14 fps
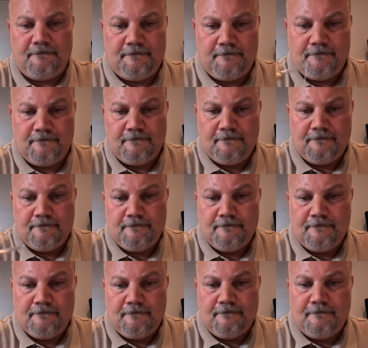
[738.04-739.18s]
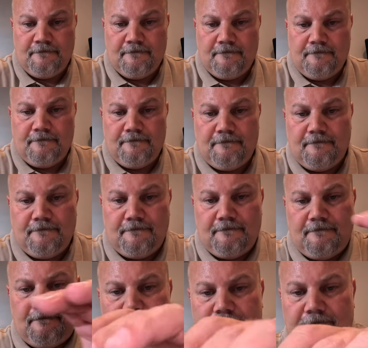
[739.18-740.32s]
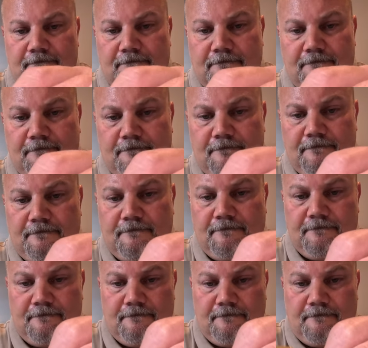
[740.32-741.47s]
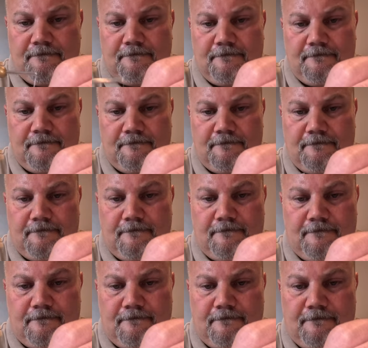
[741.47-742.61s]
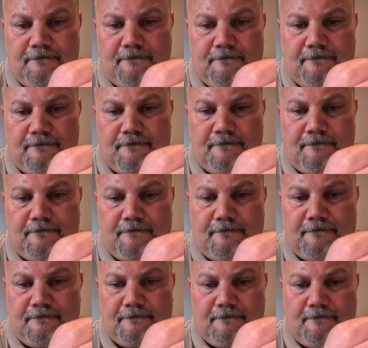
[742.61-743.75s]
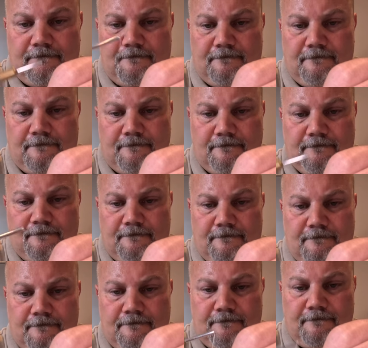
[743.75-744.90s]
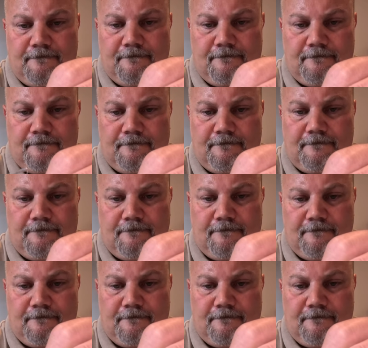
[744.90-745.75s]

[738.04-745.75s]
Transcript: No one is speaking in this clip.